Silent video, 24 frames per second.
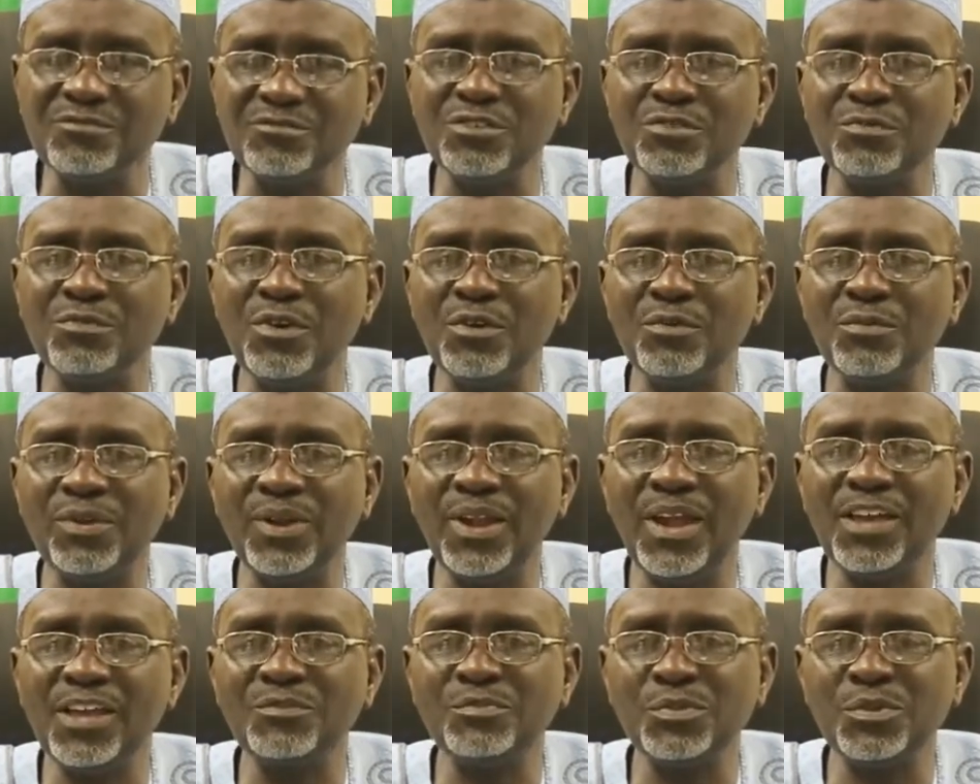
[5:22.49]
to
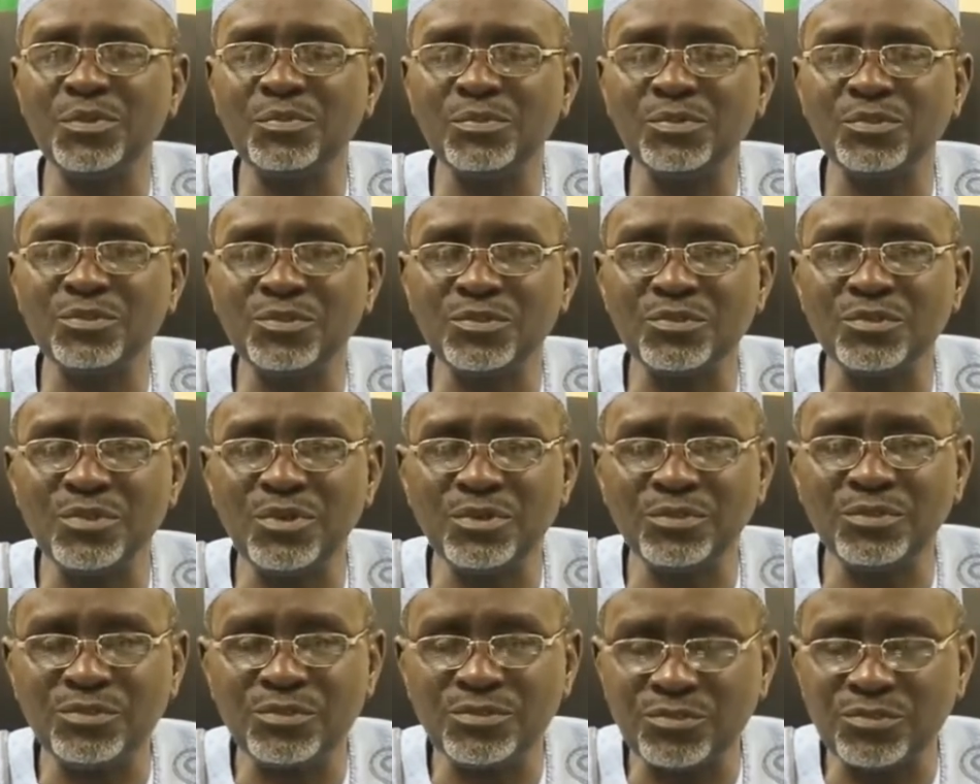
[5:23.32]
mobilize people to
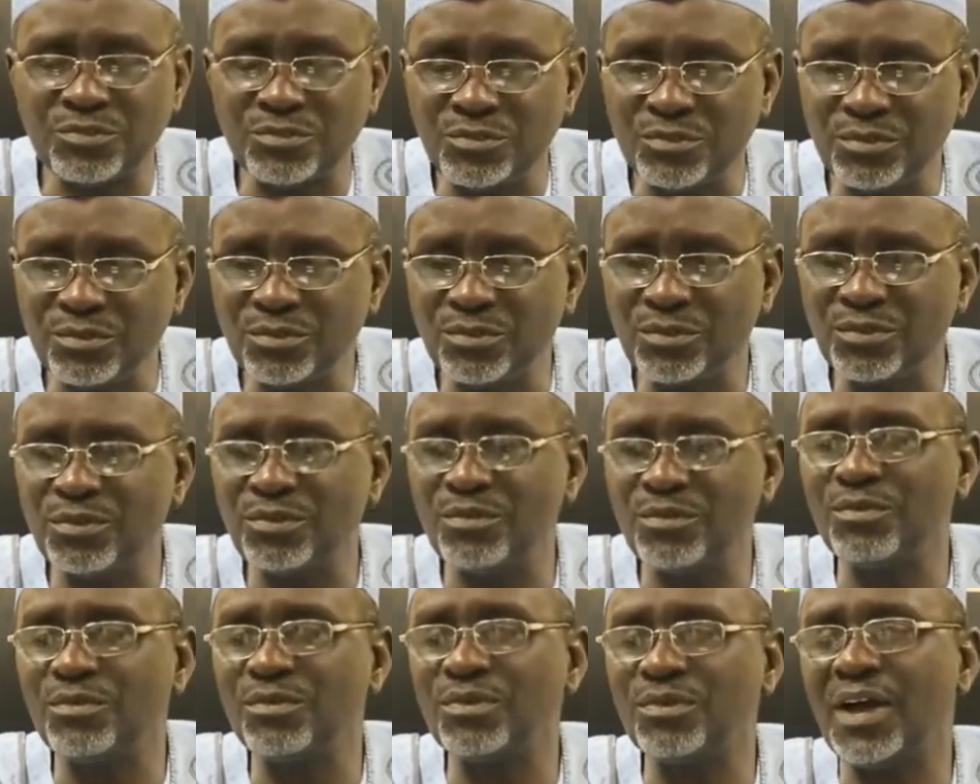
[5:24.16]
go to
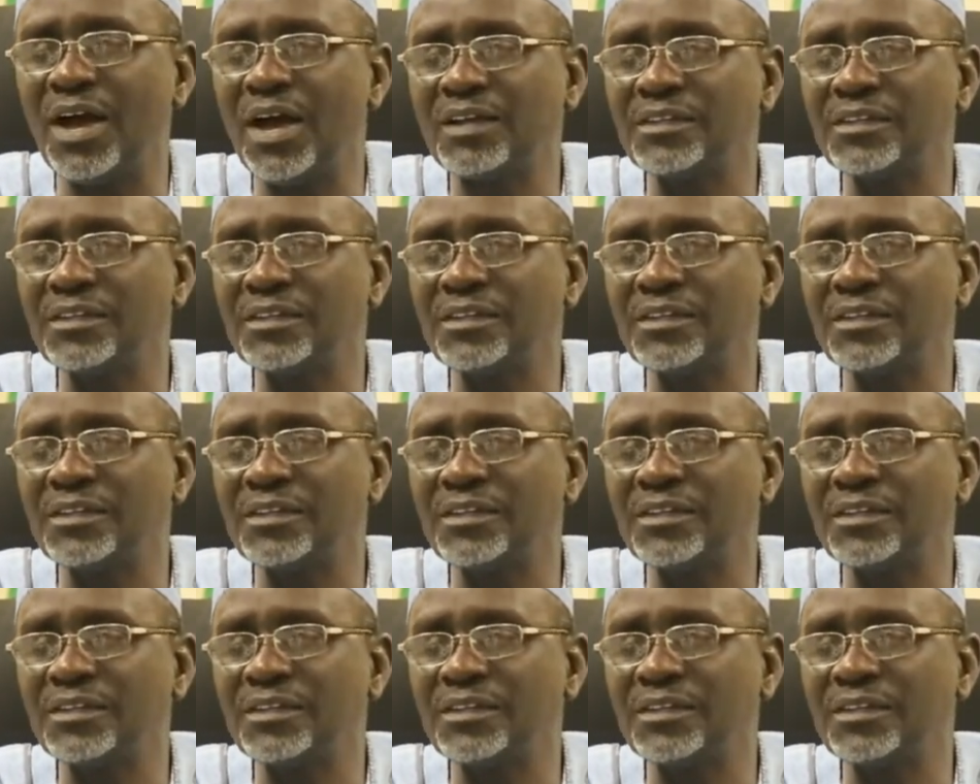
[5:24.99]
school or